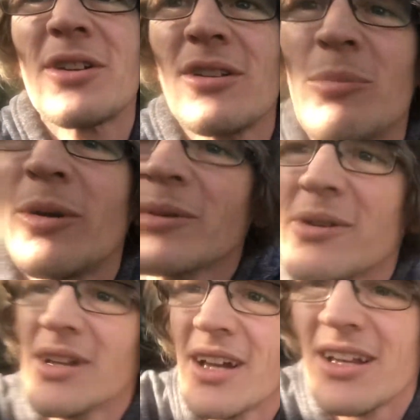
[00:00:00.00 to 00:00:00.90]
I'm going to pop you in
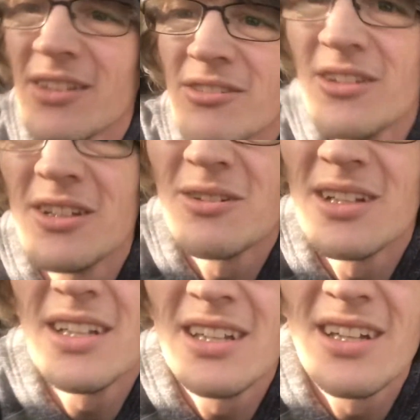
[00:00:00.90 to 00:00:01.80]
the hands-free quickly.